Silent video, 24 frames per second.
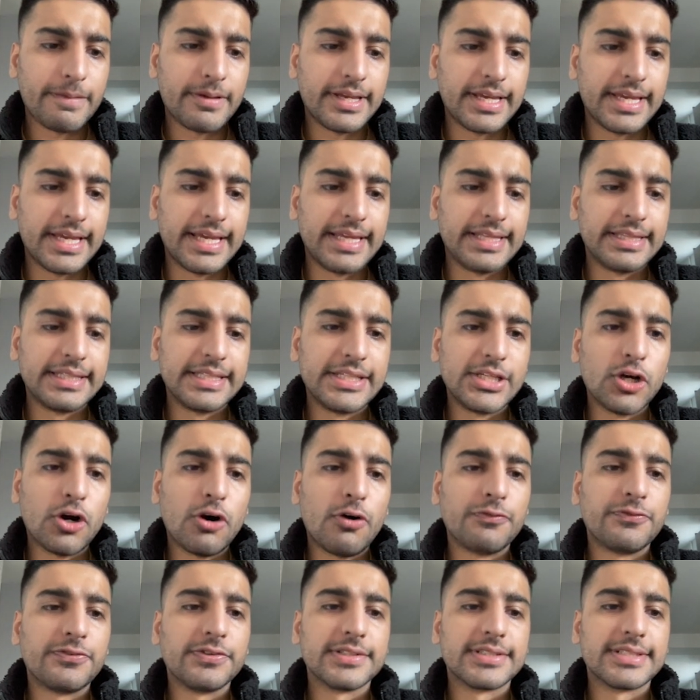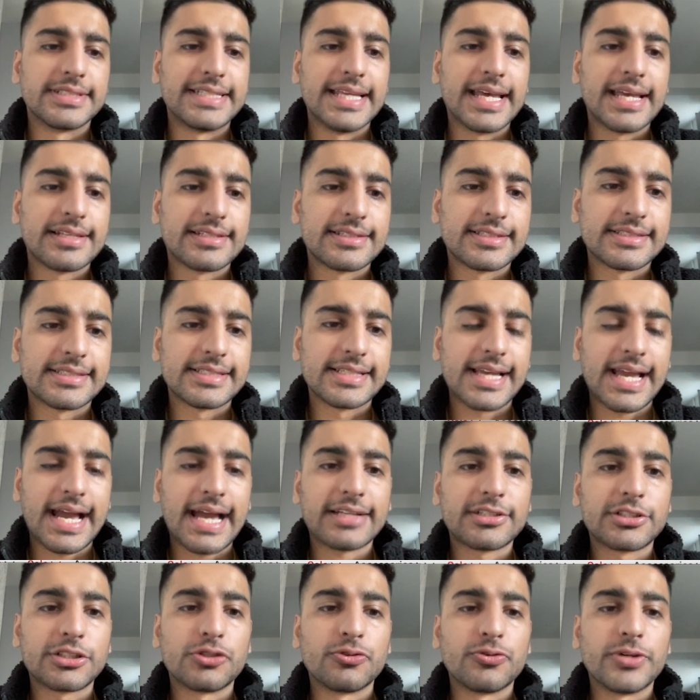In the office desks
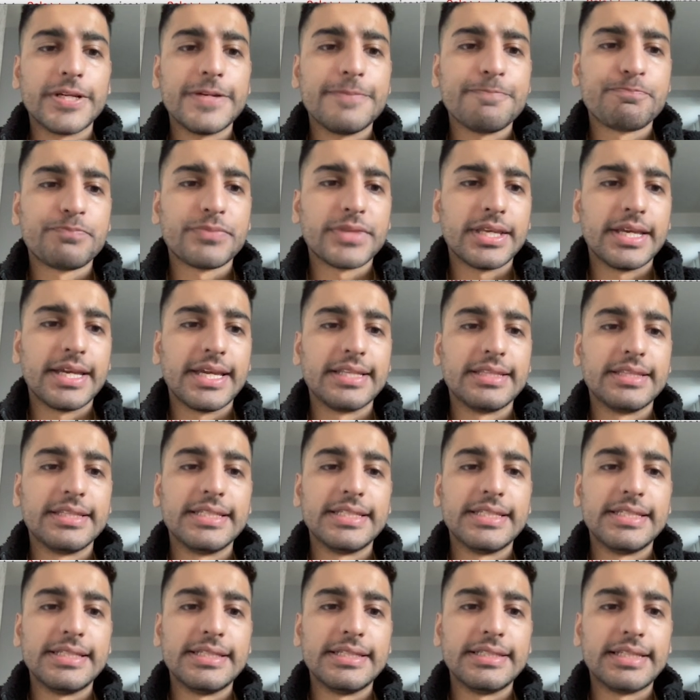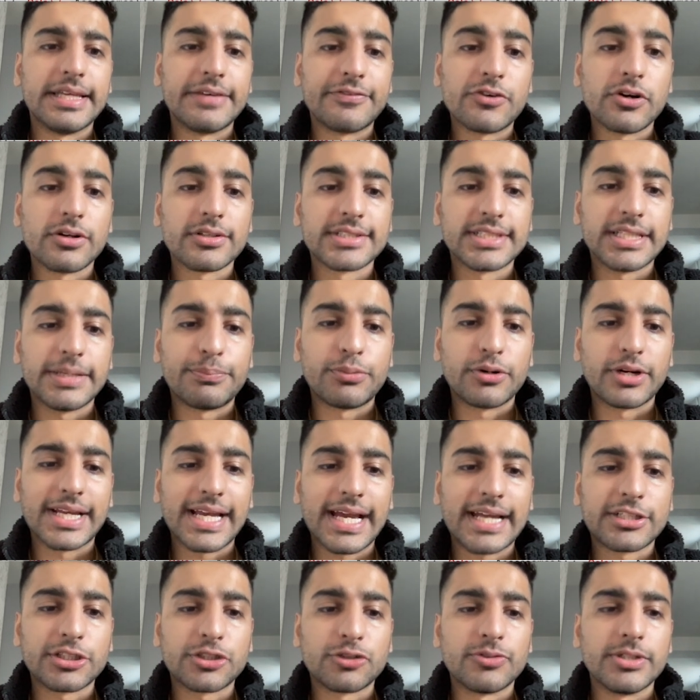category, they've got a separate
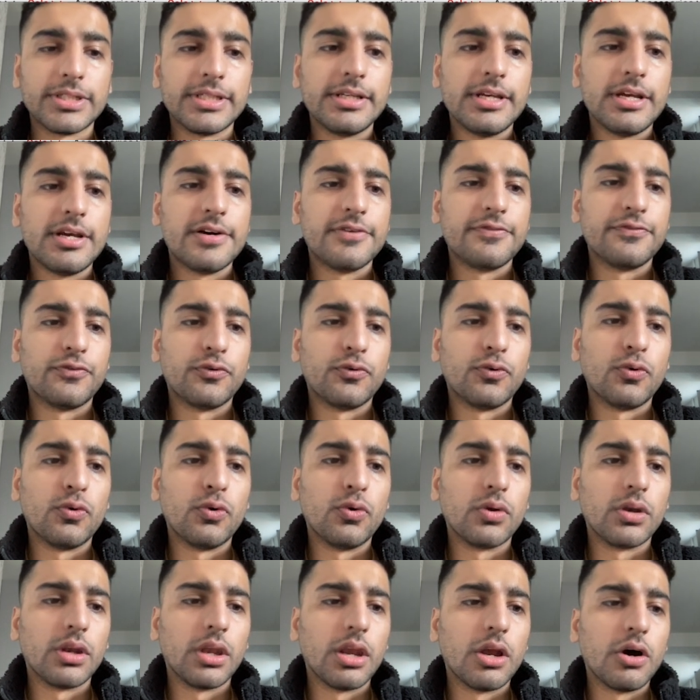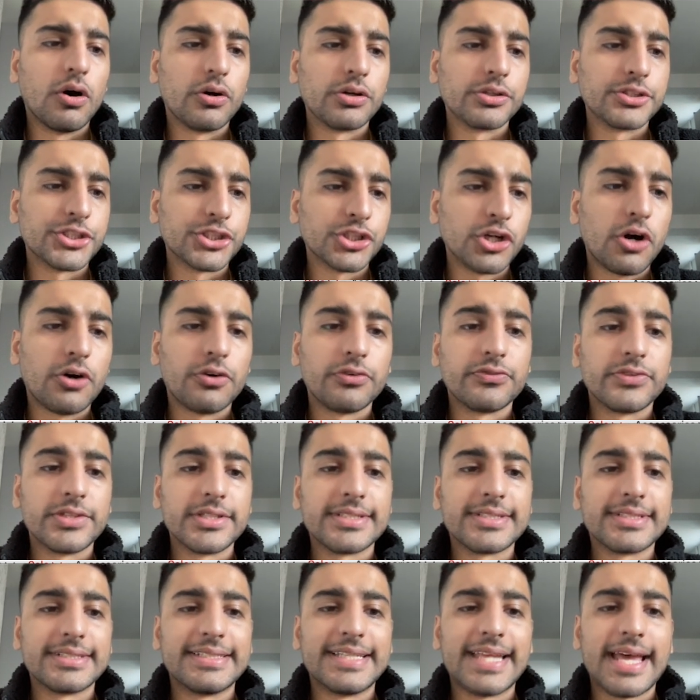category for large
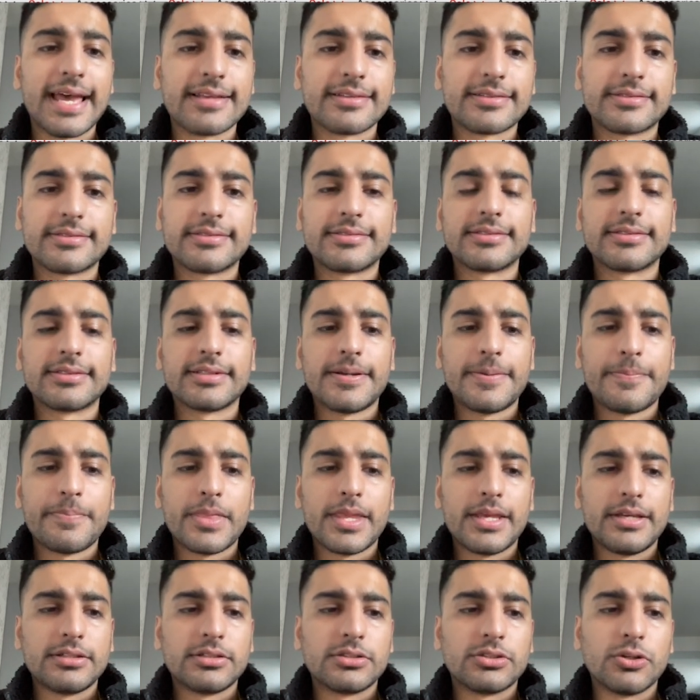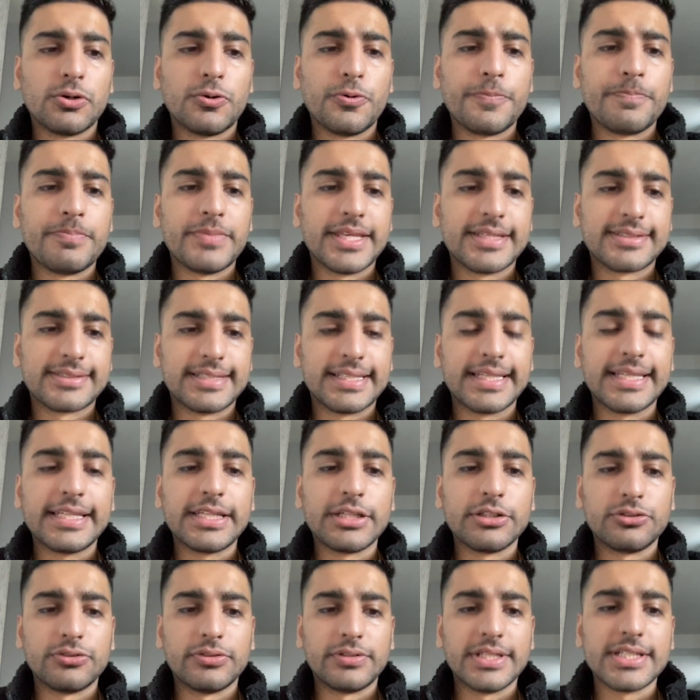office desks. So it's
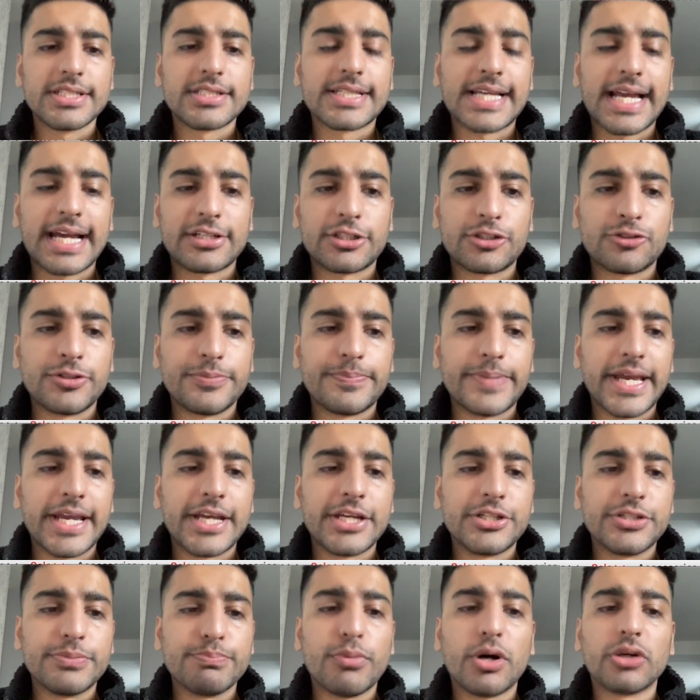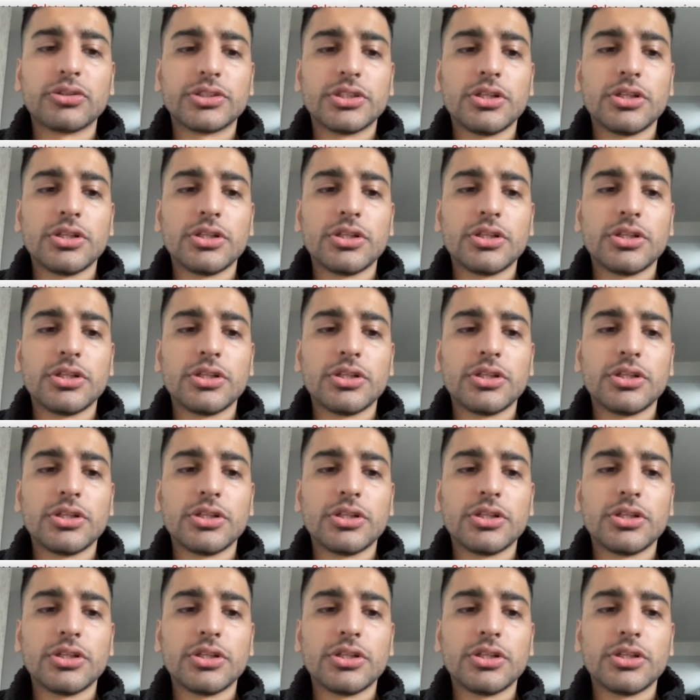linking to this category page, modern